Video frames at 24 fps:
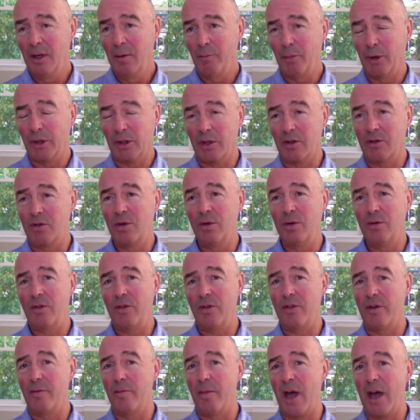But the truth
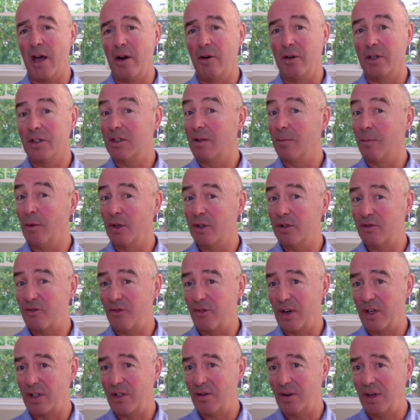of the matter is, the most
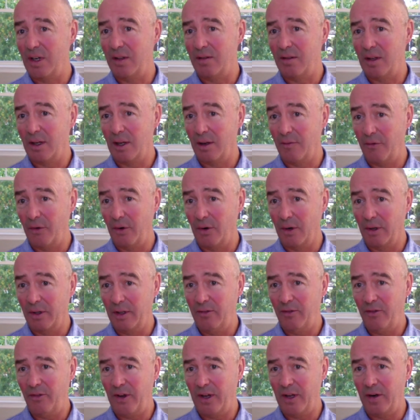frustrating thing if you're a
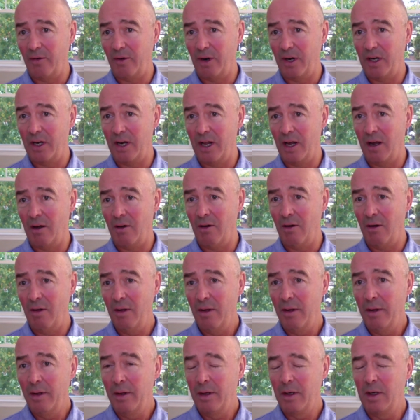Leaf fan right now,
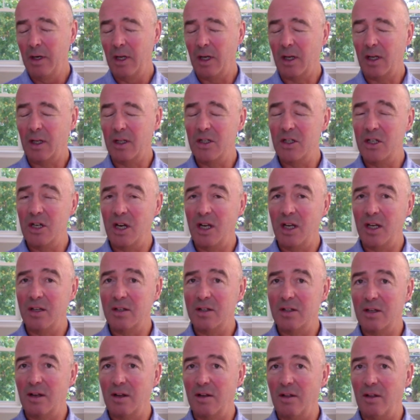Nick and Jay,
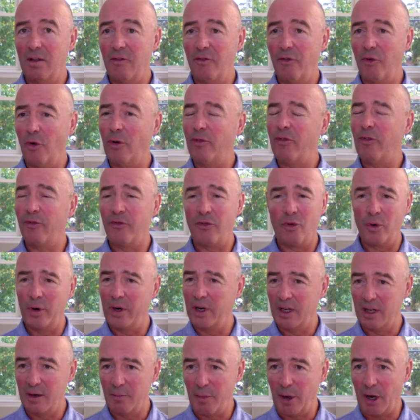is 4 for
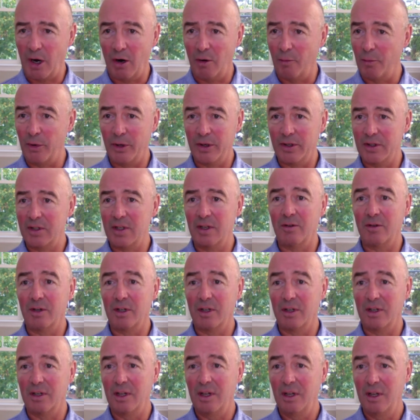40 on the power play is no good.
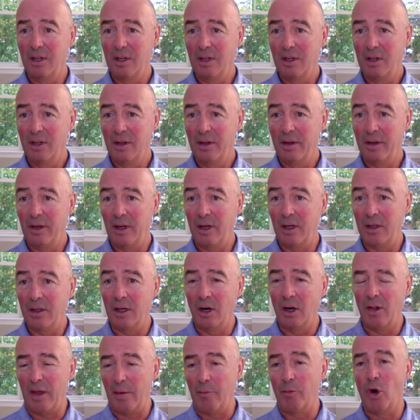
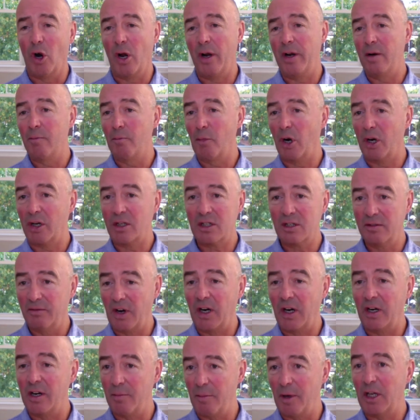They brought in Mark
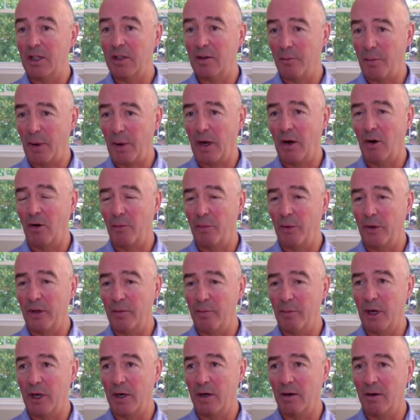Savard to make the power play
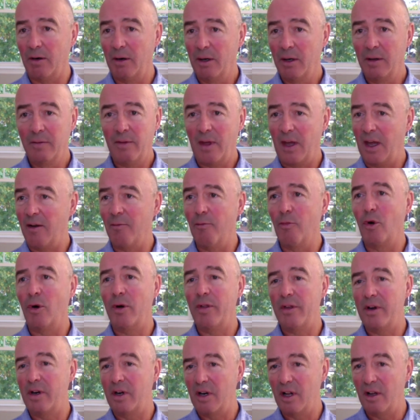better. They have more
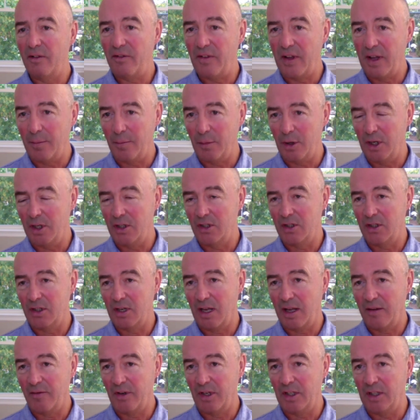than enough ammunition to
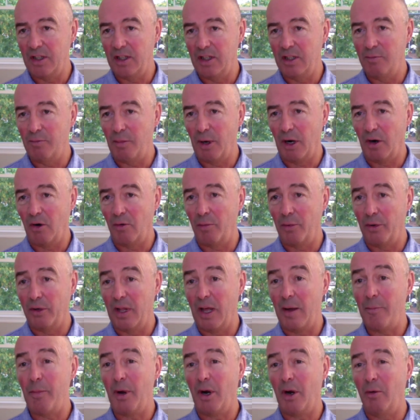have an elite power play.
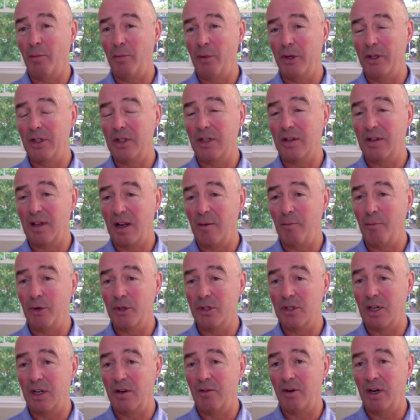That power play is at
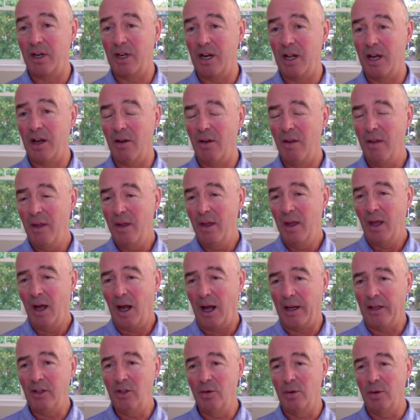10% right now.
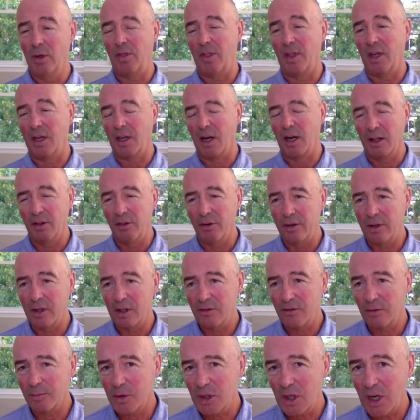I do a thing, and I learned
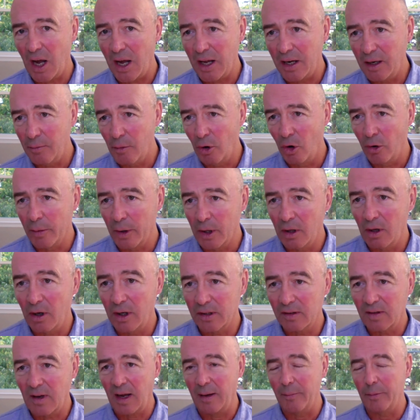this from Scotty Bowman a
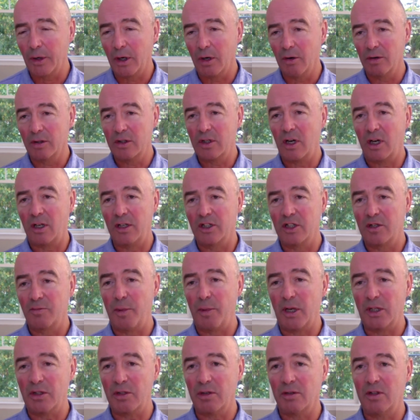long time ago. It's called a
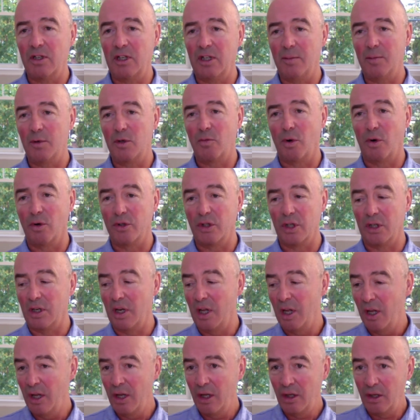special teams quotient.
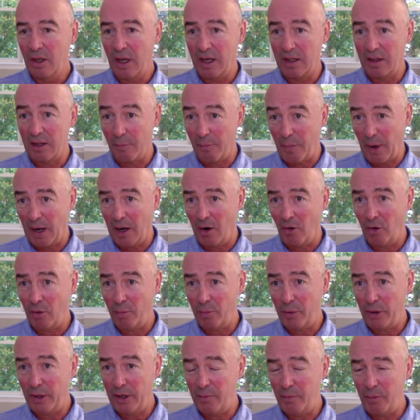You have the power
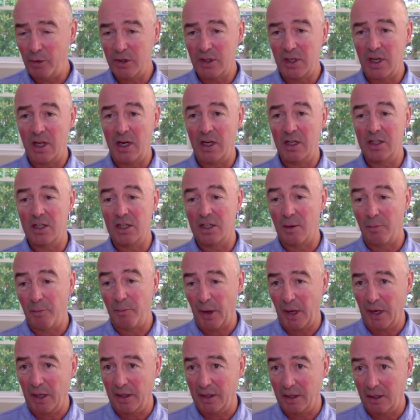play percentage and the
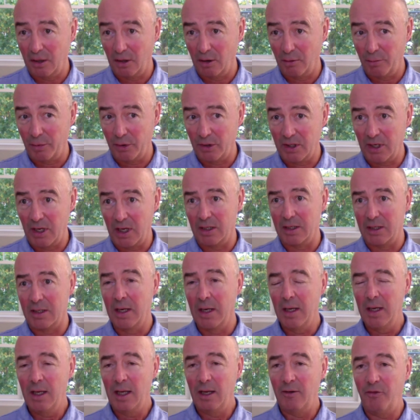penalty kill percentage.
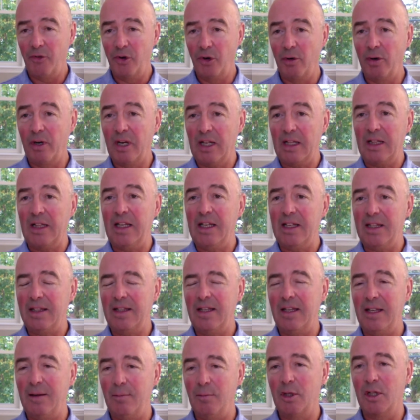If you're an elite
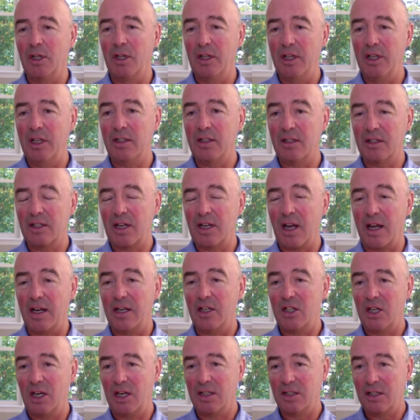team in the league that's got a
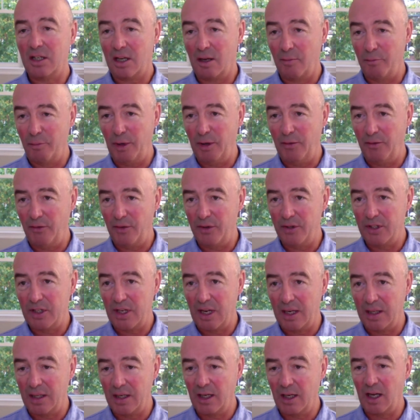chance to compete for the
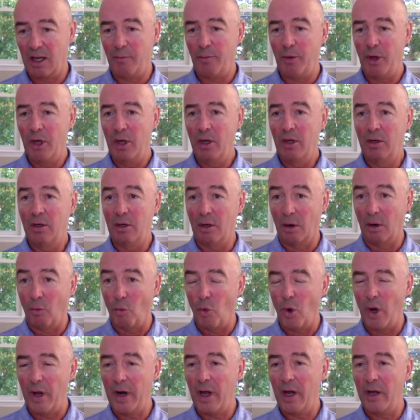Stanley Cup, you're at
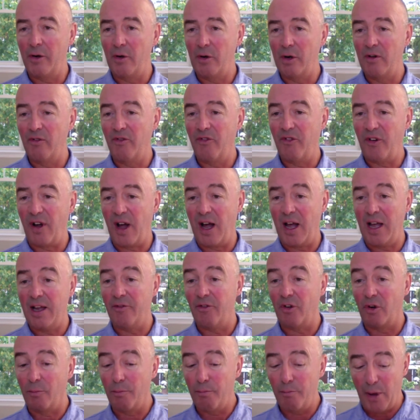105
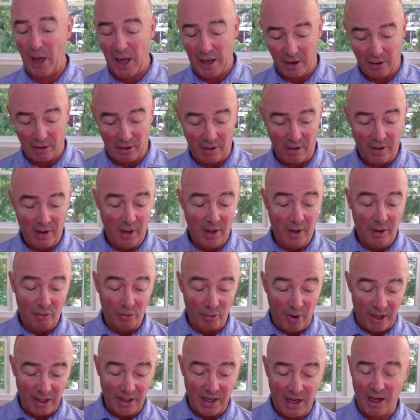or better.
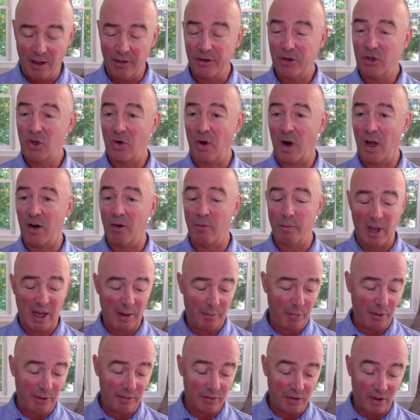Right now, the Toronto
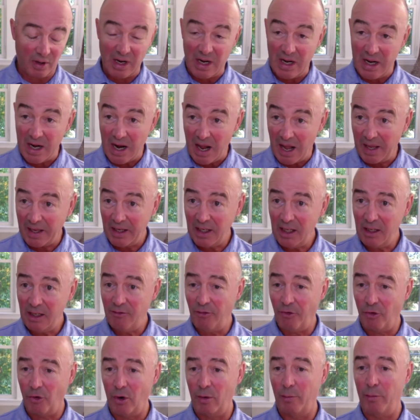Maple Leafs are at
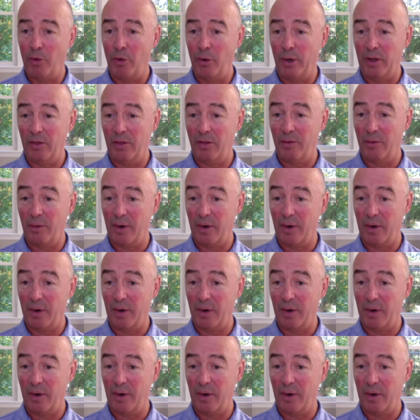94.3.